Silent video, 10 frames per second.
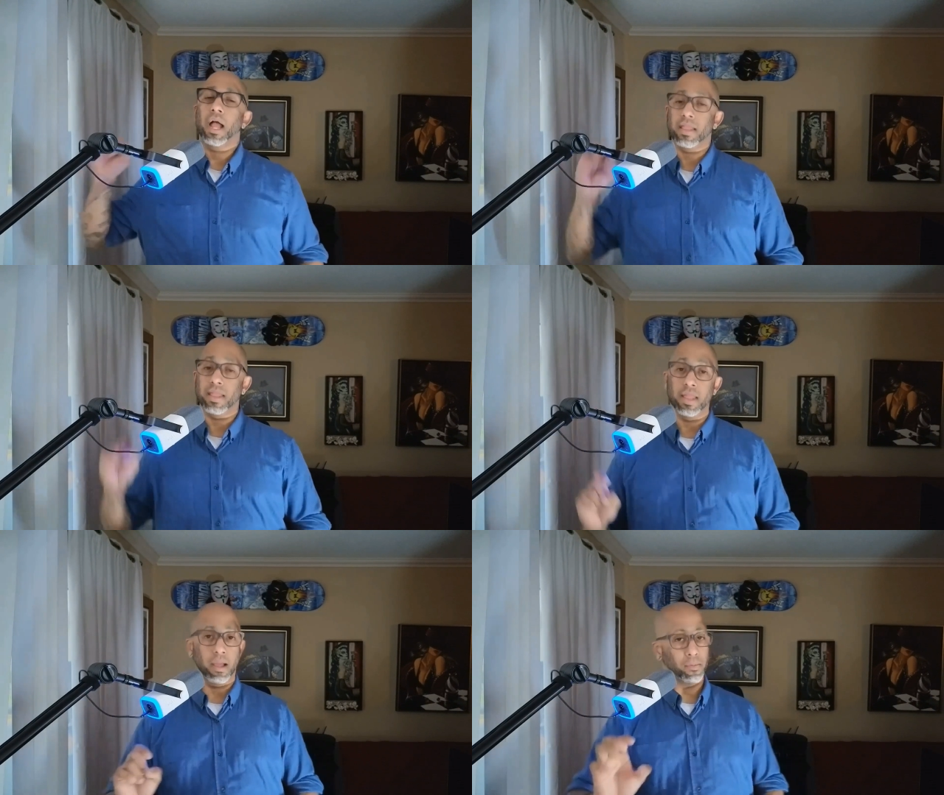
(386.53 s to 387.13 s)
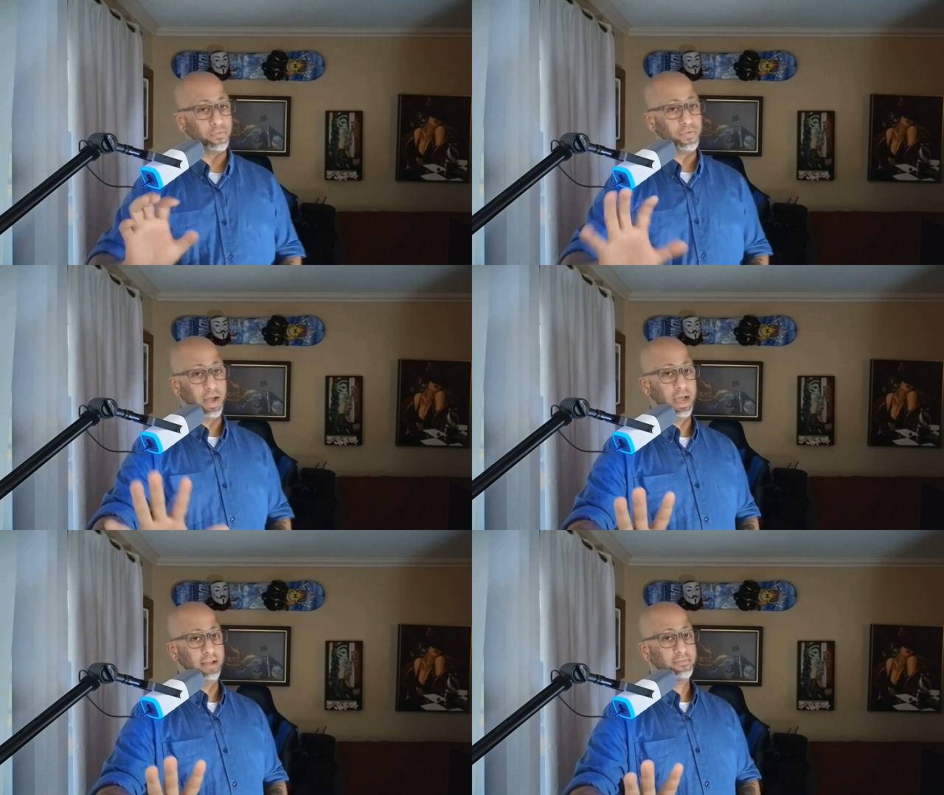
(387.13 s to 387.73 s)
Number
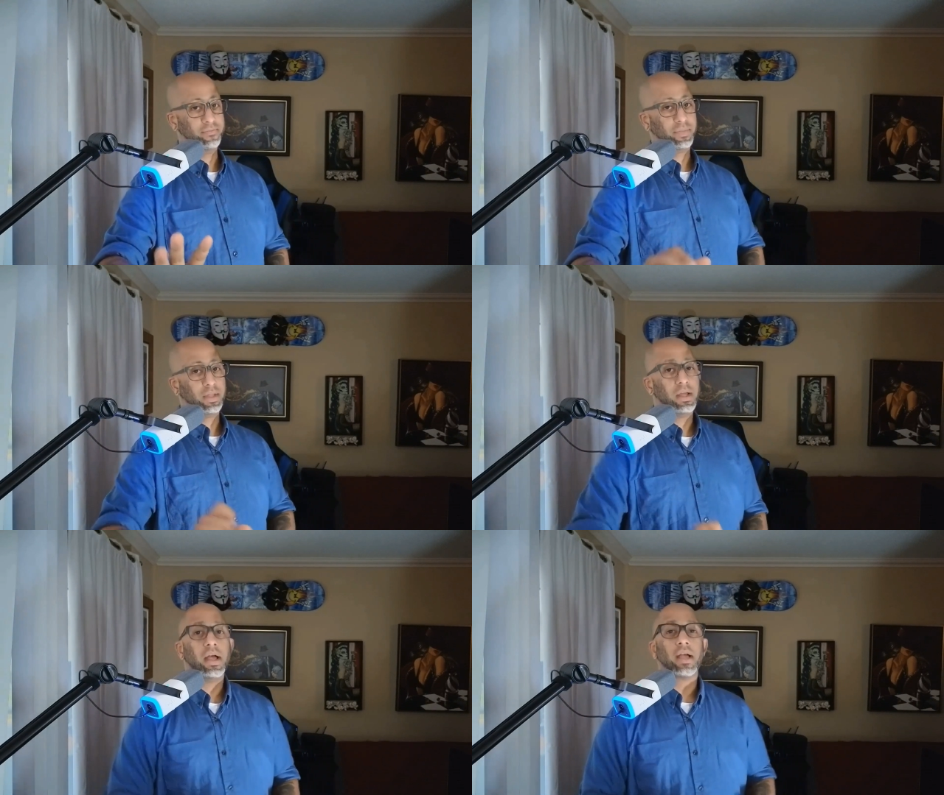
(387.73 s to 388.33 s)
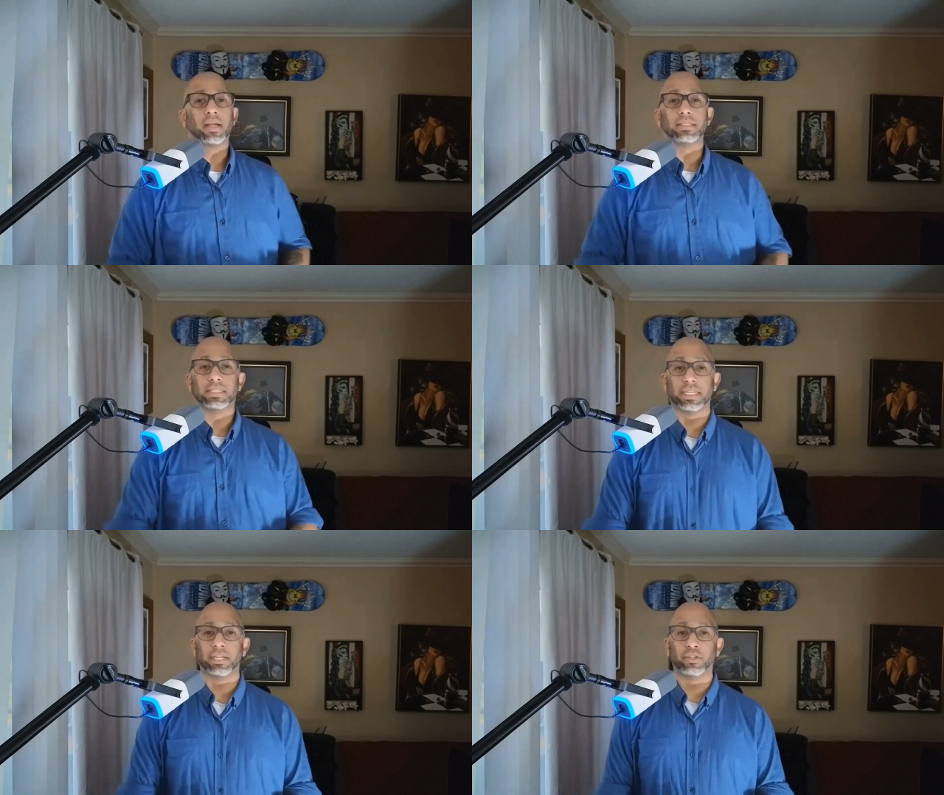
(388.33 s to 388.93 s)
five,
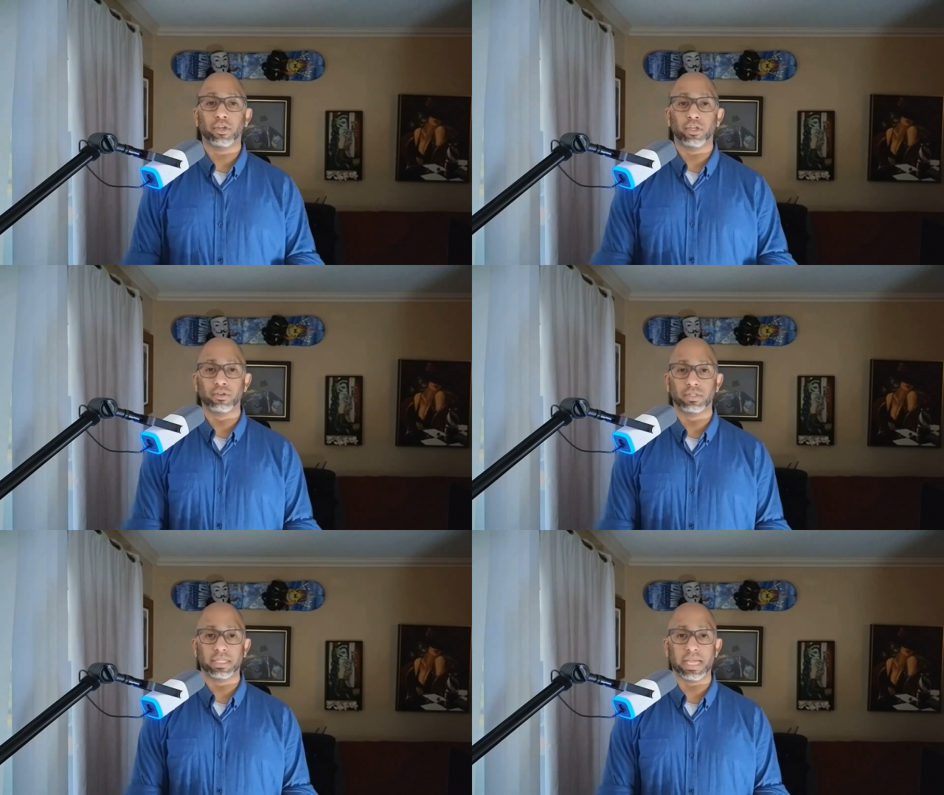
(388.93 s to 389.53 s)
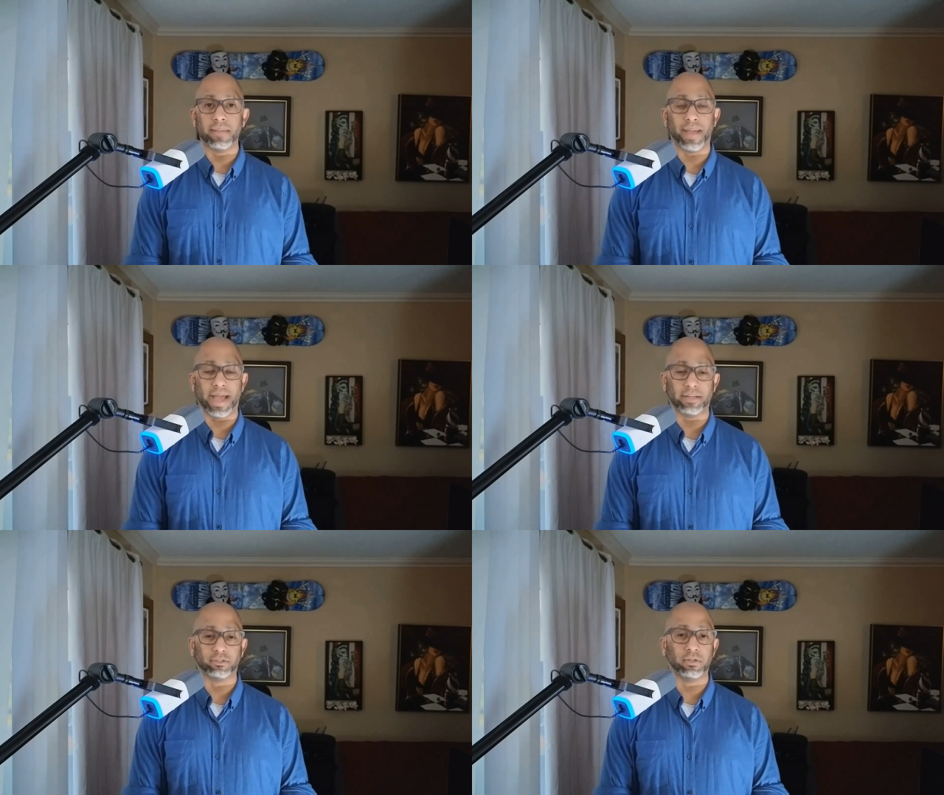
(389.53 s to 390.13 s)
consider using a
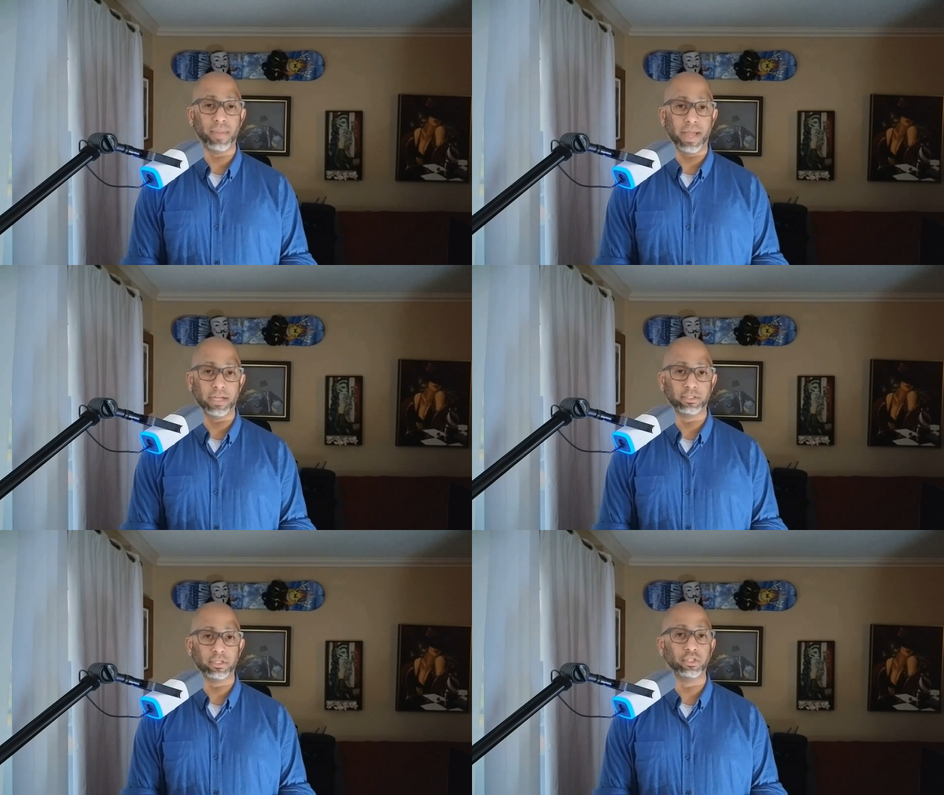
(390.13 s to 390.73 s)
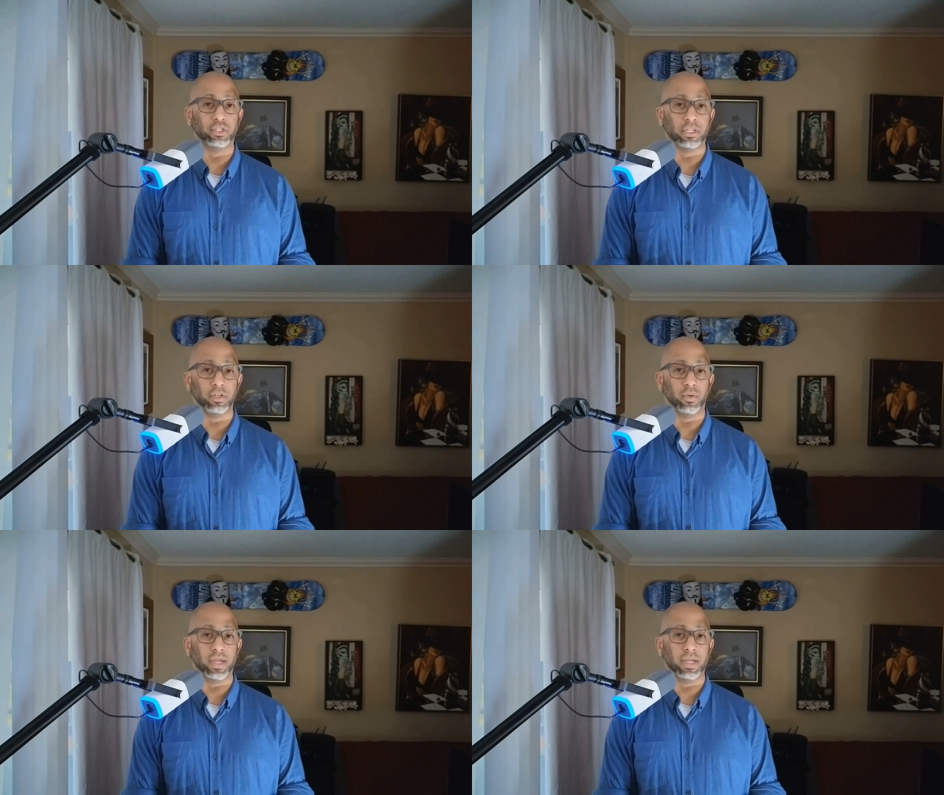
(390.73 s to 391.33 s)
password manager to
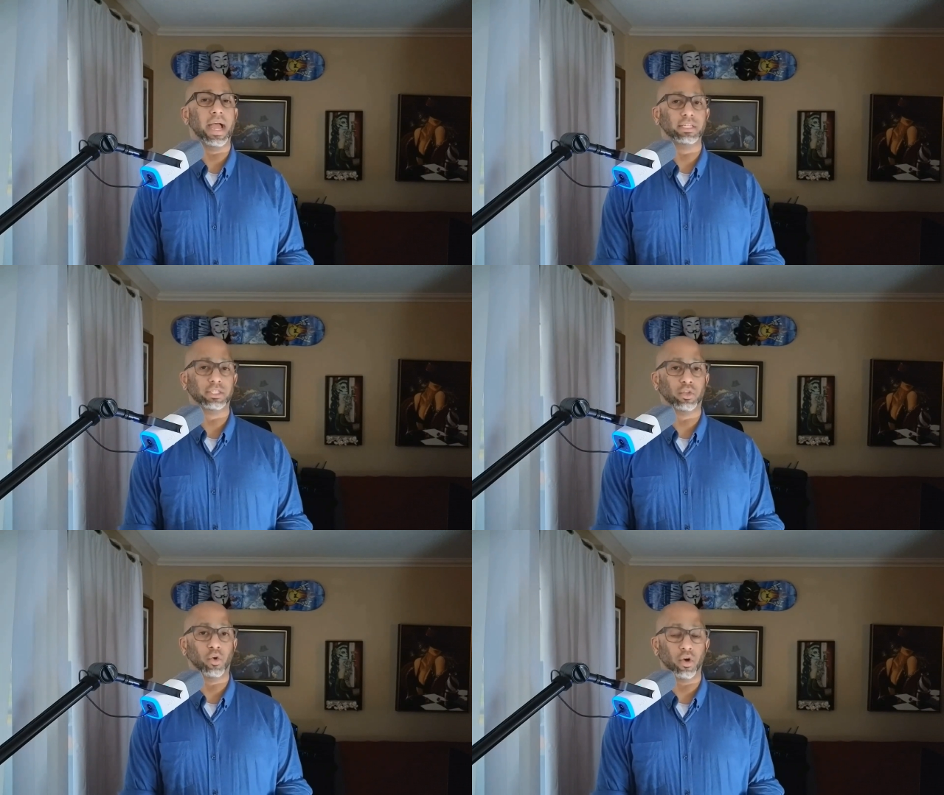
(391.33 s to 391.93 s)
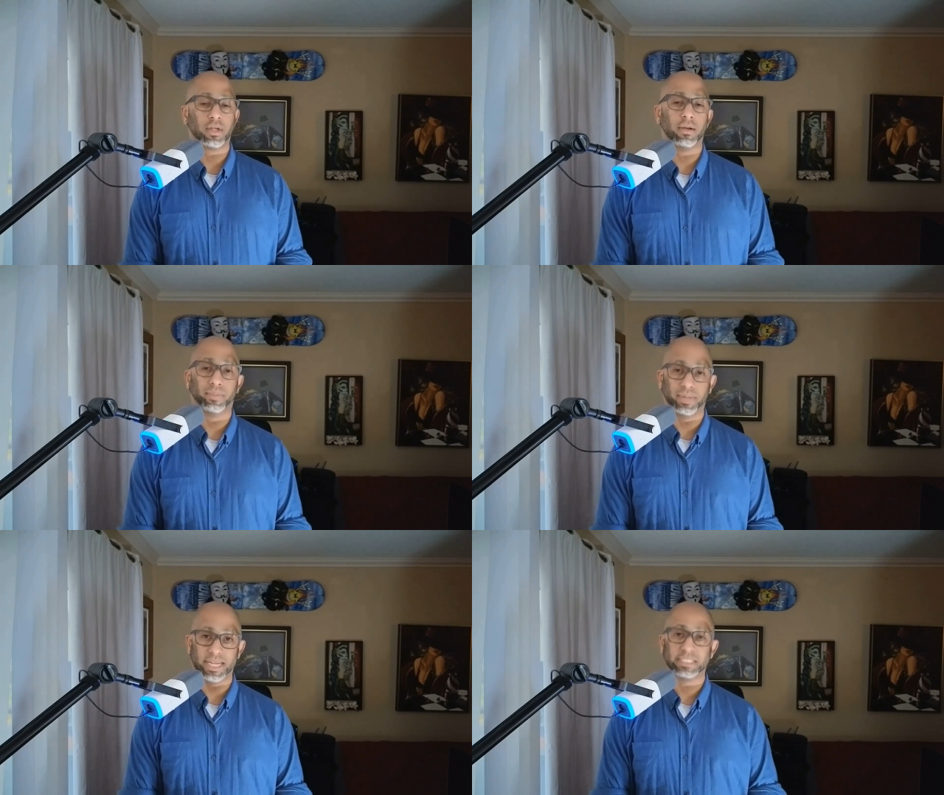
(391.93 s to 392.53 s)
generate and store
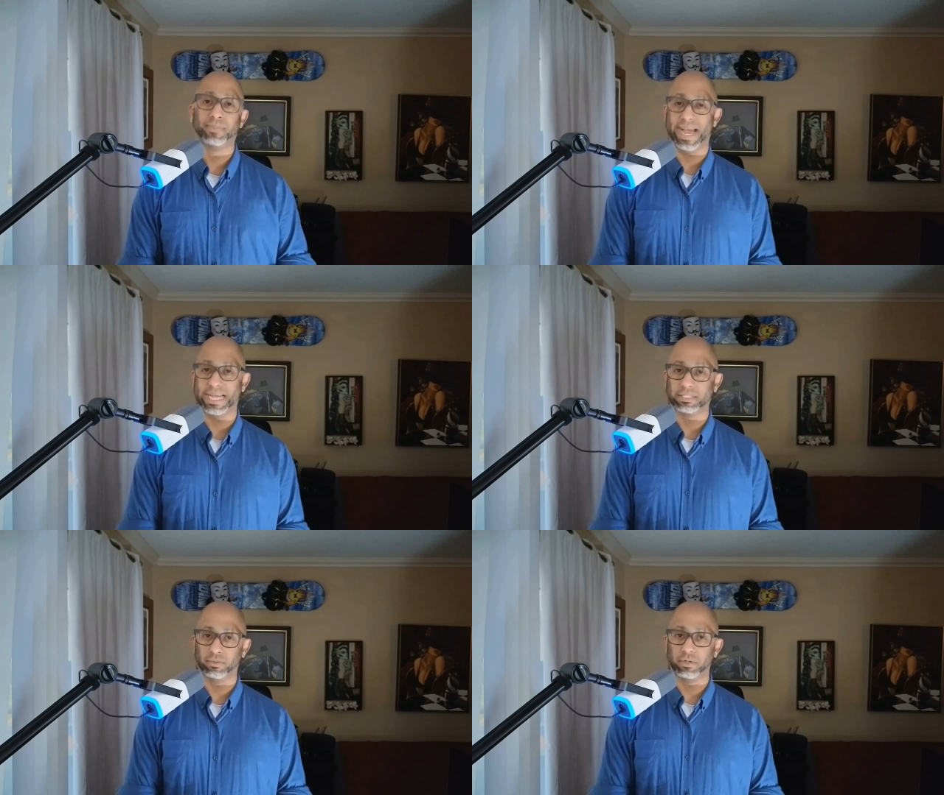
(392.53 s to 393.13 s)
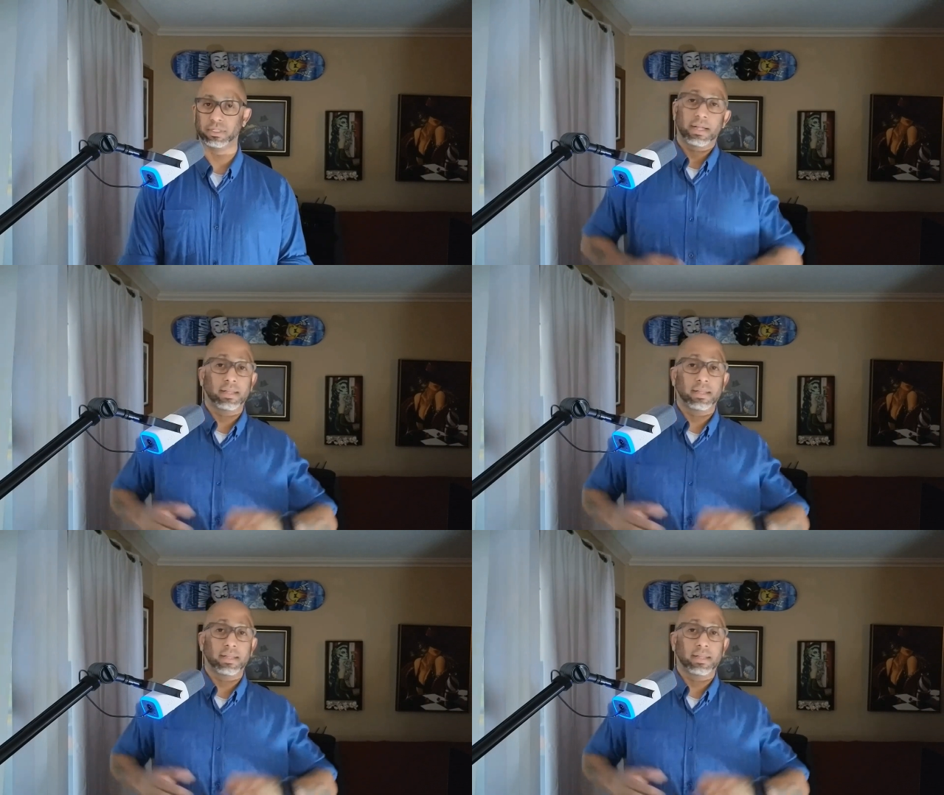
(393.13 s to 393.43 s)
complex passwords.